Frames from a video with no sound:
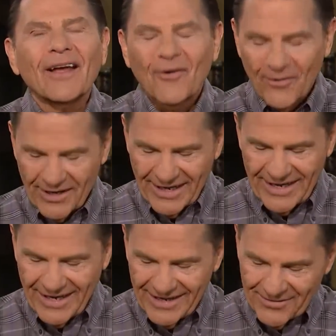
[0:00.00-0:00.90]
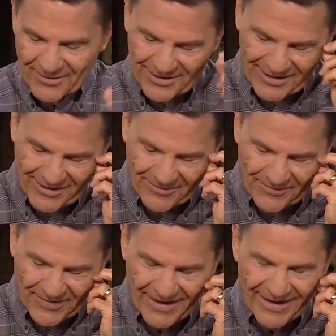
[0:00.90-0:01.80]
when the kids were
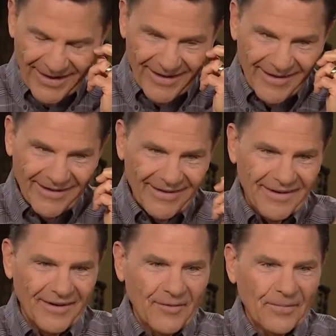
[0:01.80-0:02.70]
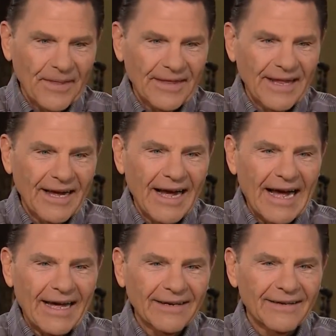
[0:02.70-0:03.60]
little, uh, now
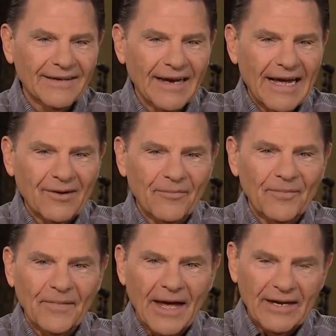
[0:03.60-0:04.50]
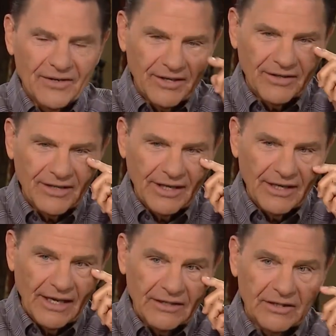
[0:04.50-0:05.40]
I'd, I'd, I'd tell
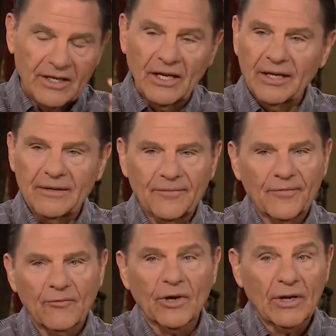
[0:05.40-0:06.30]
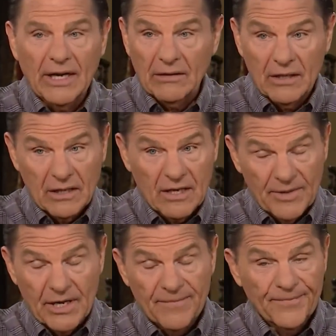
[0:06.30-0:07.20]
Kellie, I'd say, Kellie, we're going to have, come
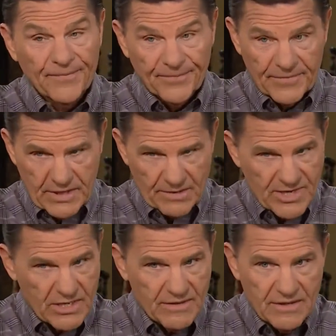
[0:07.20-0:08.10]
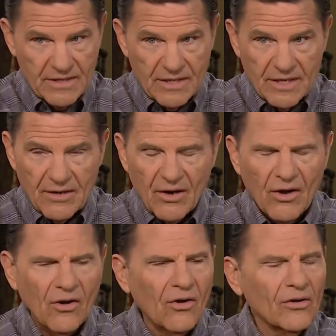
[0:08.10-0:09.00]
here, come here.
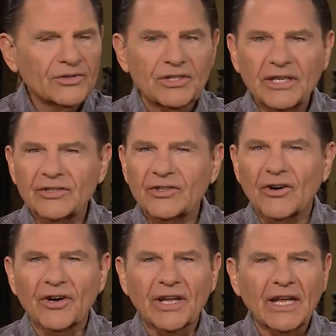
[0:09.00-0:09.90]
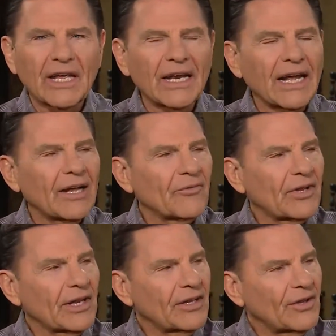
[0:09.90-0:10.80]
Oh, she'd start in, I'm
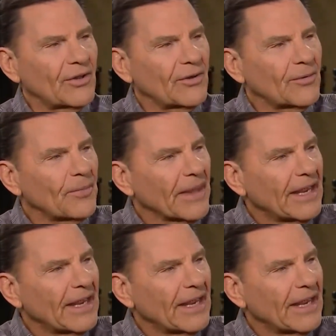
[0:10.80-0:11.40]
telling you